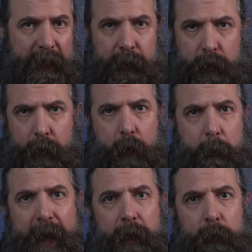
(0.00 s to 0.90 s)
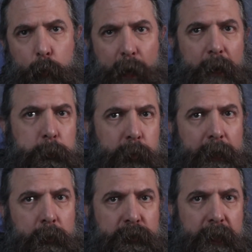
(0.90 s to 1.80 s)
that no matter where
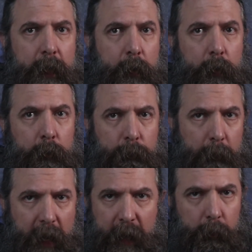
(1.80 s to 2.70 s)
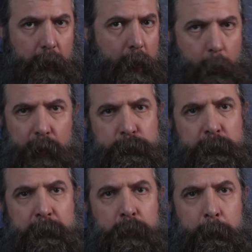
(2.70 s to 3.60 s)
players go, I will always
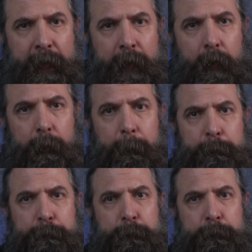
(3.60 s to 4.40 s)
be prepared?